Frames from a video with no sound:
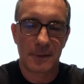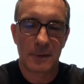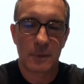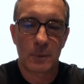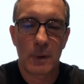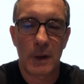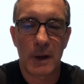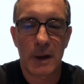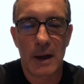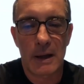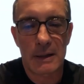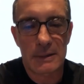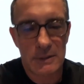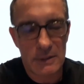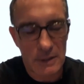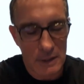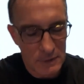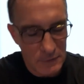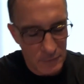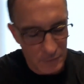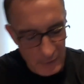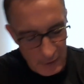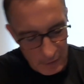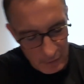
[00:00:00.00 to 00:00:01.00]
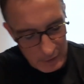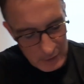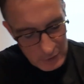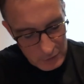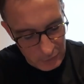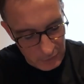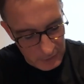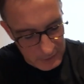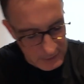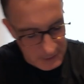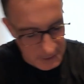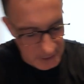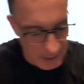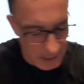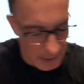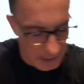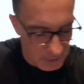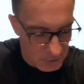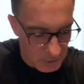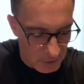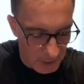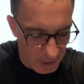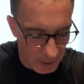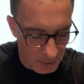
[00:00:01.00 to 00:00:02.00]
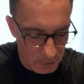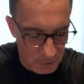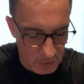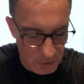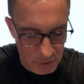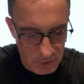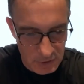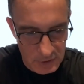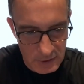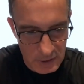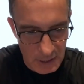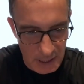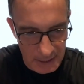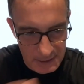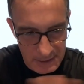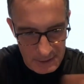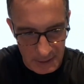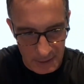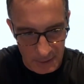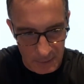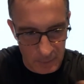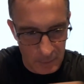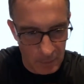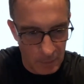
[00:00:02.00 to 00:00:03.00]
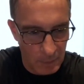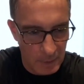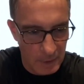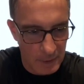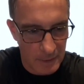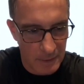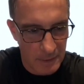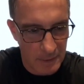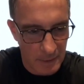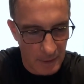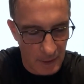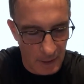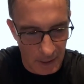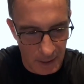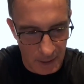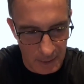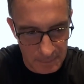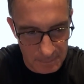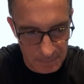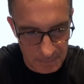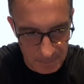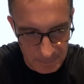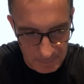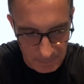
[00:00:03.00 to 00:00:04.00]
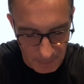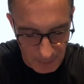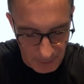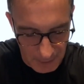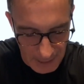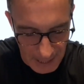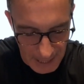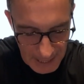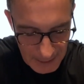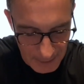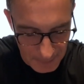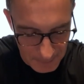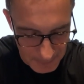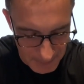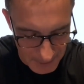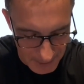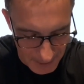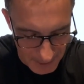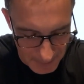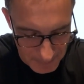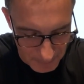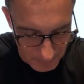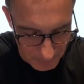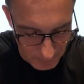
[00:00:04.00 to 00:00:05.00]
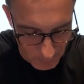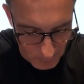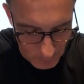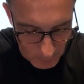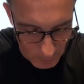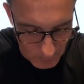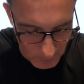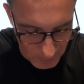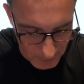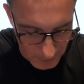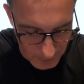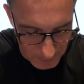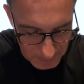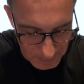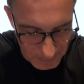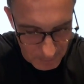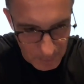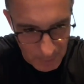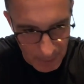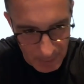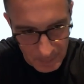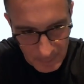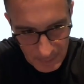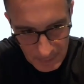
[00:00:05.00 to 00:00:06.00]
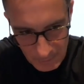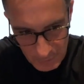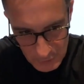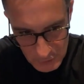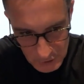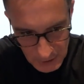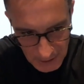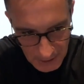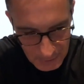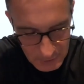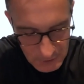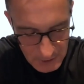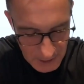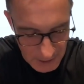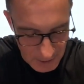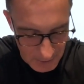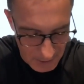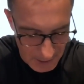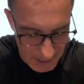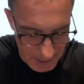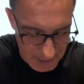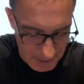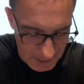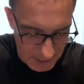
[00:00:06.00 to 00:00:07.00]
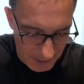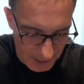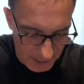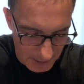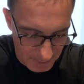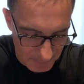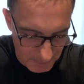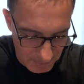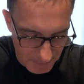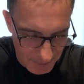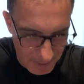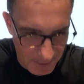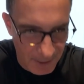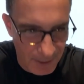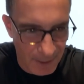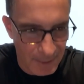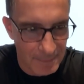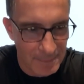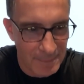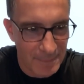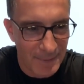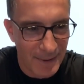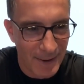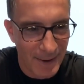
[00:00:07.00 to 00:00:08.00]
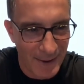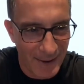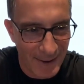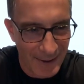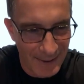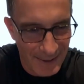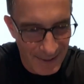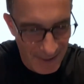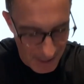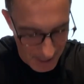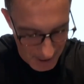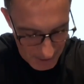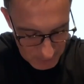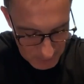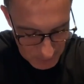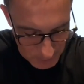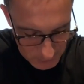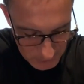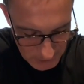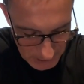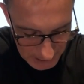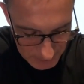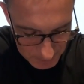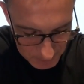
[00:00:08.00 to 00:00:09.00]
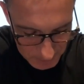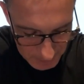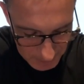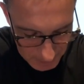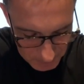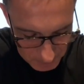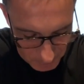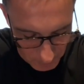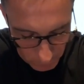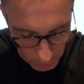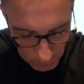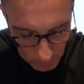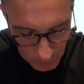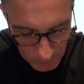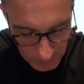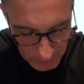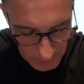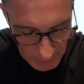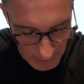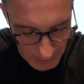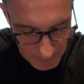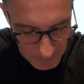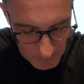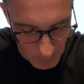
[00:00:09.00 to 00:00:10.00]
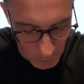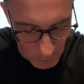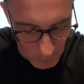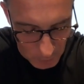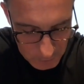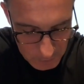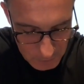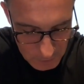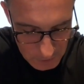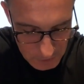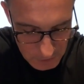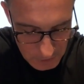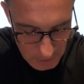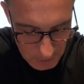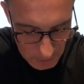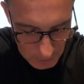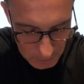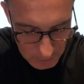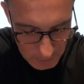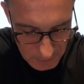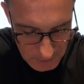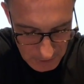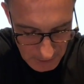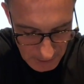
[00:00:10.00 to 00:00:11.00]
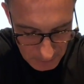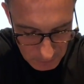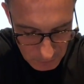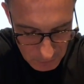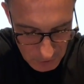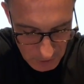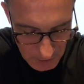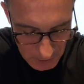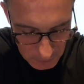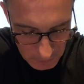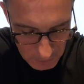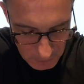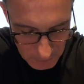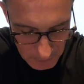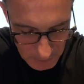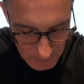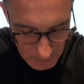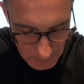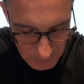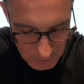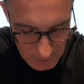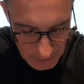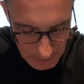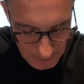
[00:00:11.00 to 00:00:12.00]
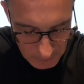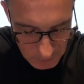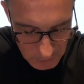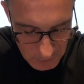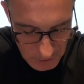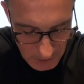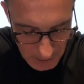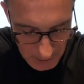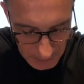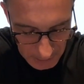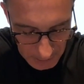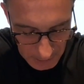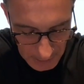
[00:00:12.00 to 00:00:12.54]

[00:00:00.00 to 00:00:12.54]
Well, it's, it's very interesting, actually. I was just chatting with um, Calum there before. I'm um, giving a bit of a shout out there to Calum. Um, uh, just chatting with him before we came on, just on the sound check, on the video and sound check.